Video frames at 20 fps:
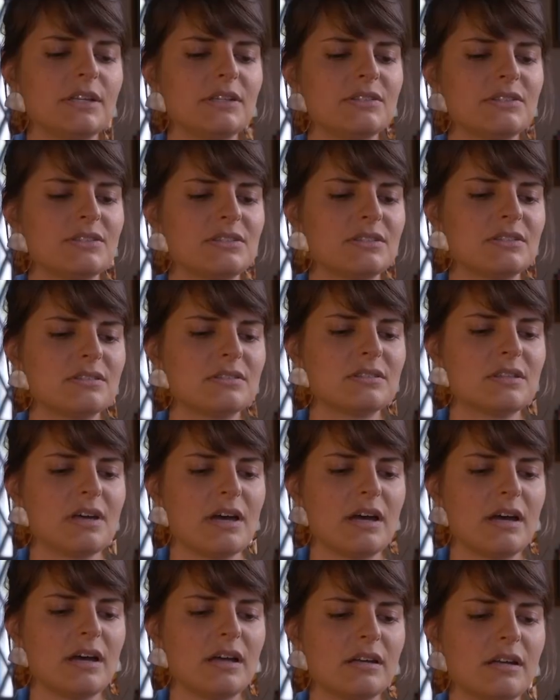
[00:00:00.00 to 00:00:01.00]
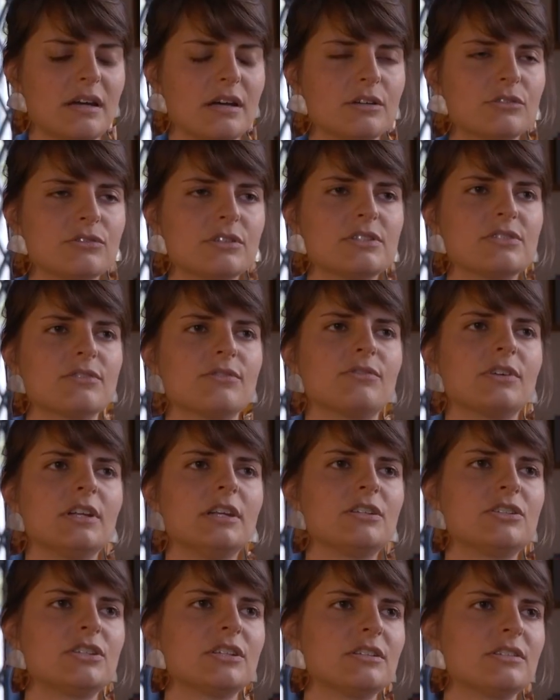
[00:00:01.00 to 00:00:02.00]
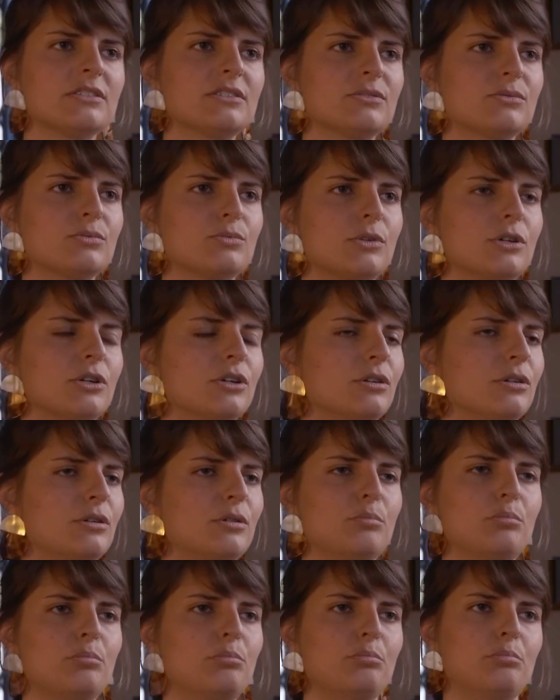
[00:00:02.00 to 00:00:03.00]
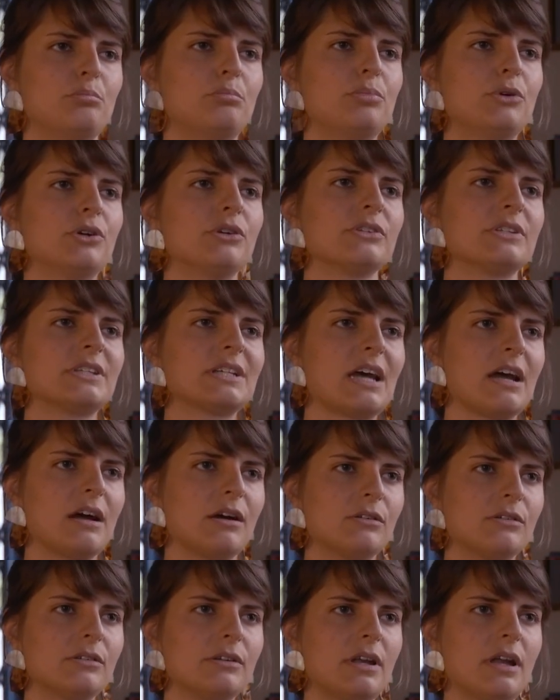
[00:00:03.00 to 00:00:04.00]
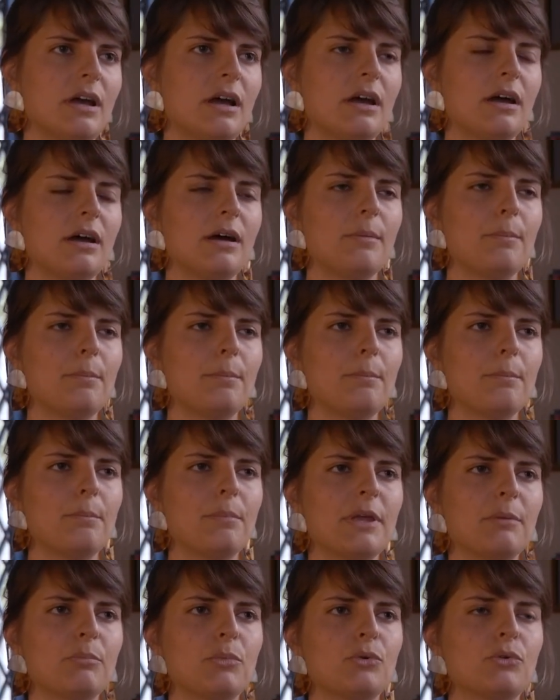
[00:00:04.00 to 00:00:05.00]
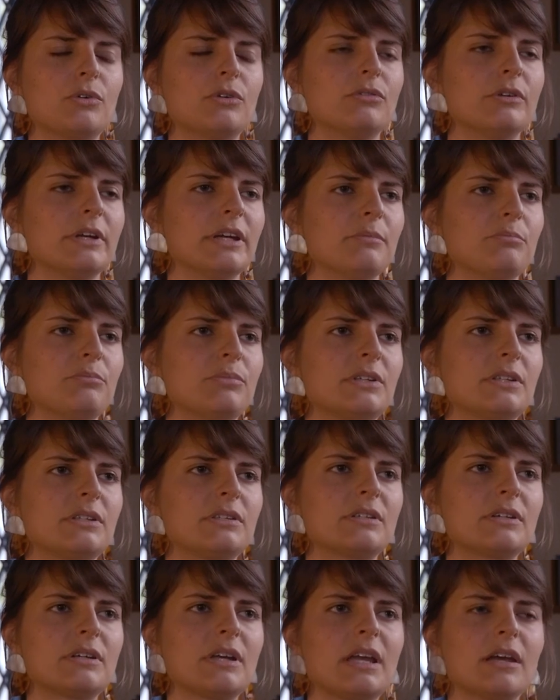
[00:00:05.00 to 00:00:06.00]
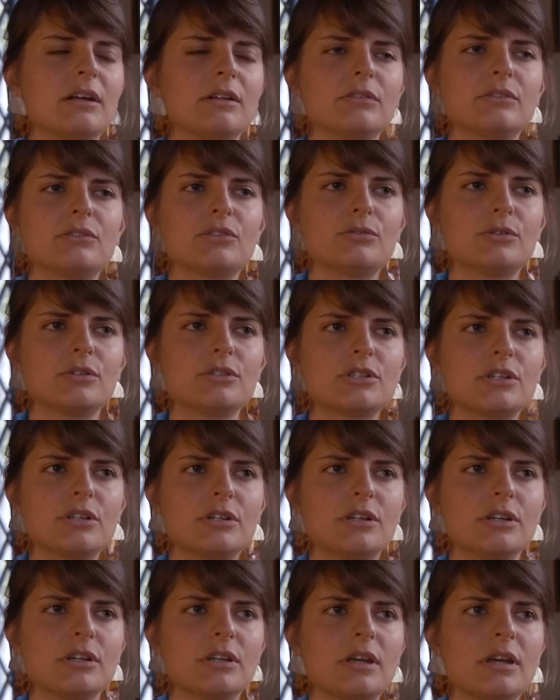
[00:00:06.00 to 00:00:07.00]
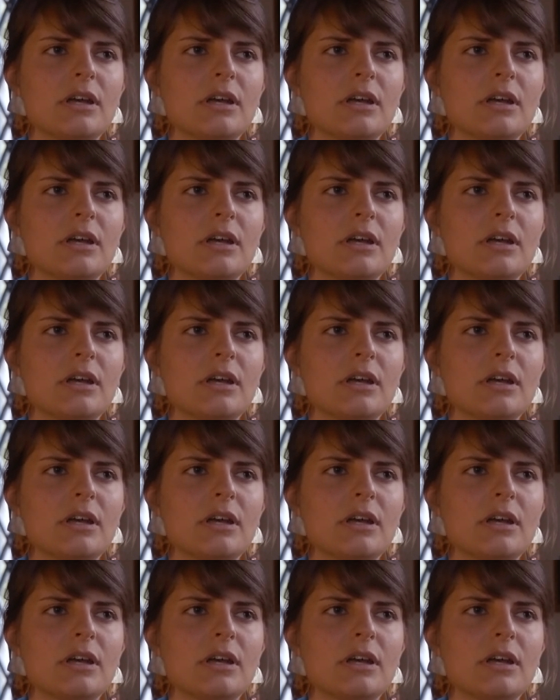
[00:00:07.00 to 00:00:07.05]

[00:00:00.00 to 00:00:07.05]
is that hundreds of villages were burnt down, um, people were raped, killed, tortured.